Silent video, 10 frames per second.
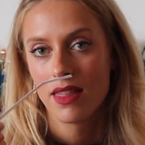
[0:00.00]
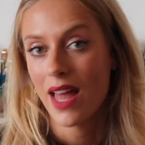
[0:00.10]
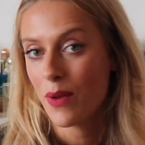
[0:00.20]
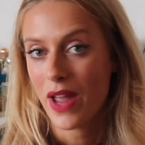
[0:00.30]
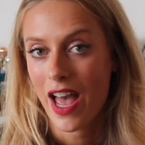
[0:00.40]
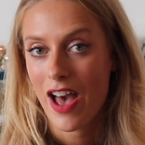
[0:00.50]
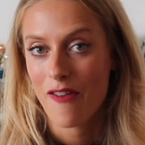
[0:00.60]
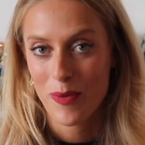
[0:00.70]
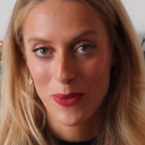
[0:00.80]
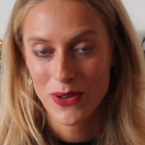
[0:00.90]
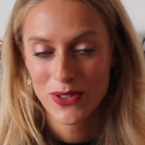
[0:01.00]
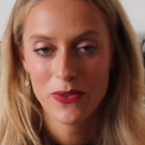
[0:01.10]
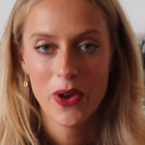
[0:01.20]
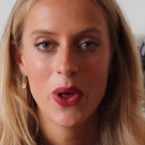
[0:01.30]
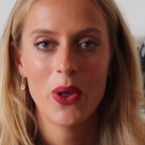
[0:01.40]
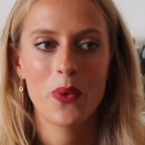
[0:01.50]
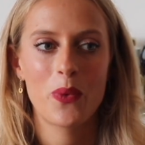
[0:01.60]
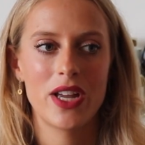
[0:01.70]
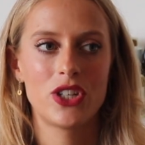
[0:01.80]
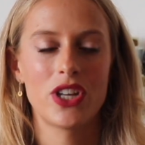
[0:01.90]
Then we have Percival,
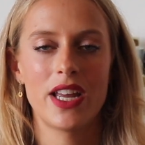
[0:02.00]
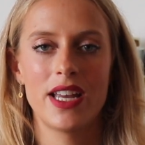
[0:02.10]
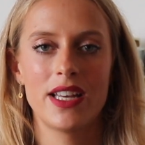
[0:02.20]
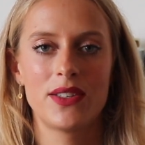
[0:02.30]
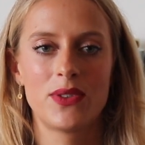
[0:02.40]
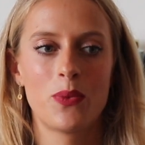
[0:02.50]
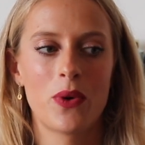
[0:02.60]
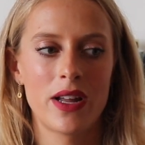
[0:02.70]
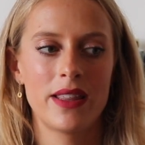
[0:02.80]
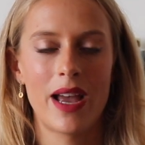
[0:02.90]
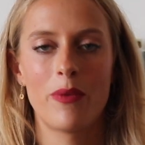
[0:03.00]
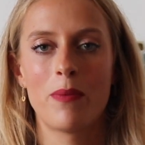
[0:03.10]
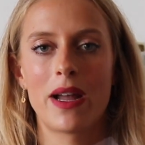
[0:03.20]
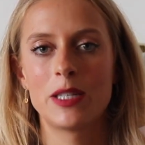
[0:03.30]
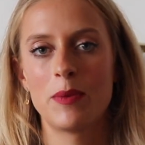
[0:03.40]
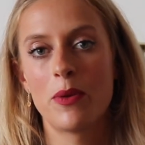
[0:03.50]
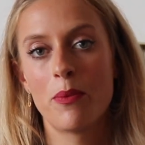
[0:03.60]
which is the one that reminds me